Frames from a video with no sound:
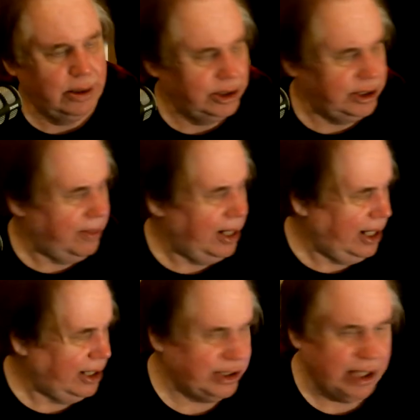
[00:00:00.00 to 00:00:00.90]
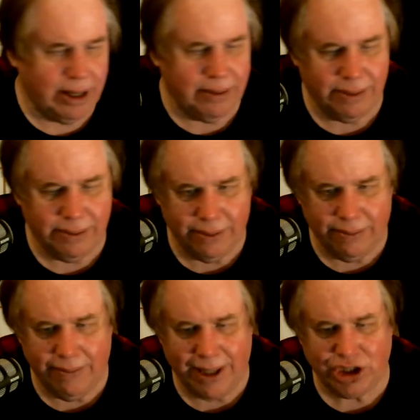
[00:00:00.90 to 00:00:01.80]
Somebody is
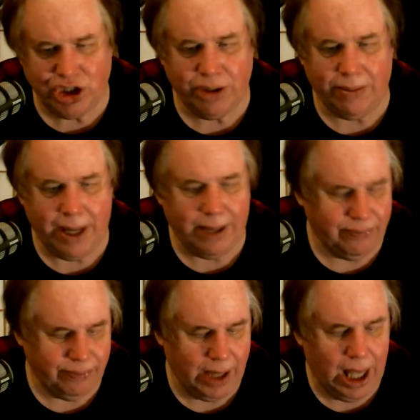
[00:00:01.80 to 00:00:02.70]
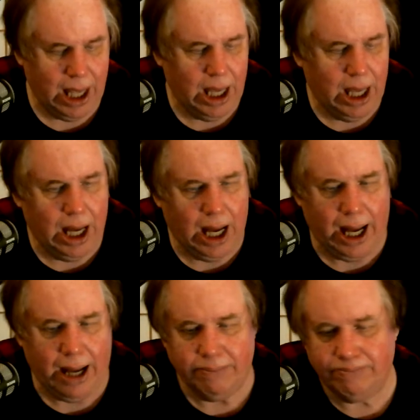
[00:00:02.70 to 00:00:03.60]
messaging me.
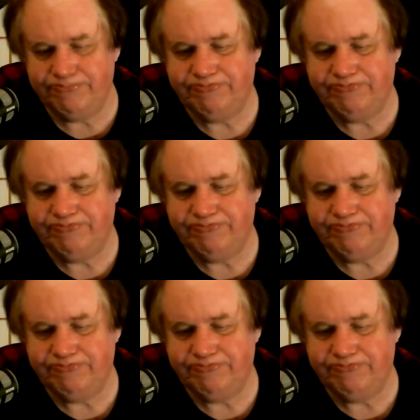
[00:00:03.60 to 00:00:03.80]
Are